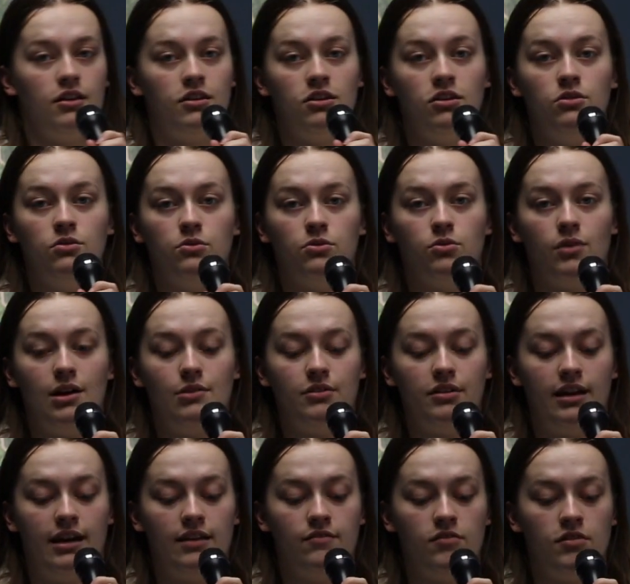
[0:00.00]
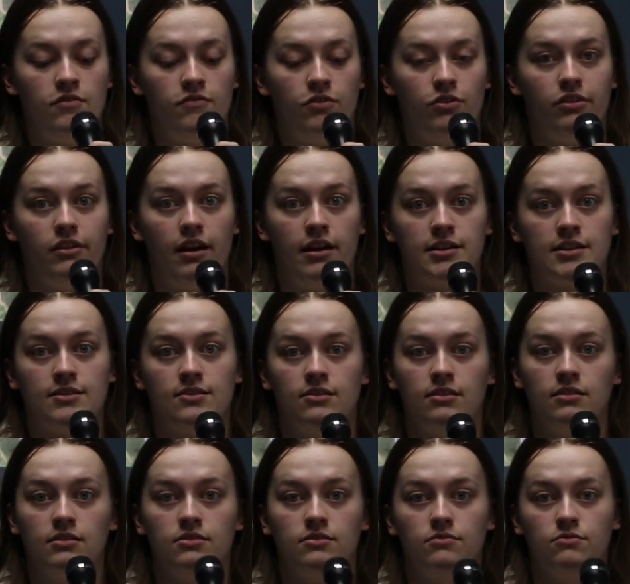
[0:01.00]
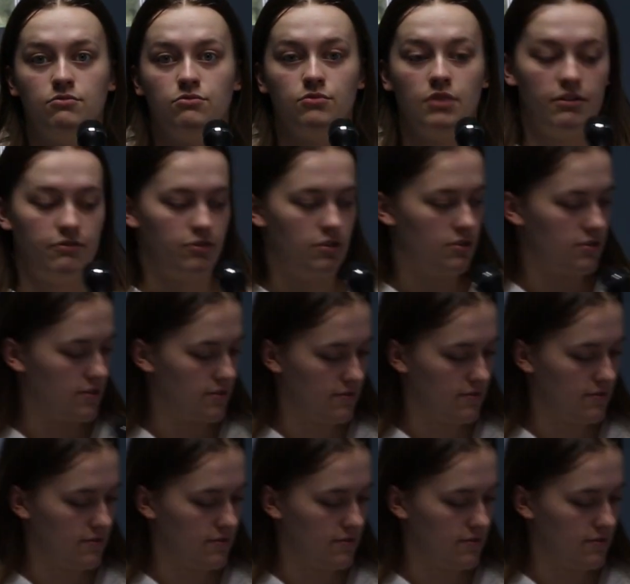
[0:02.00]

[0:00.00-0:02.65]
you, Crown and Ivy, for the excellent reference.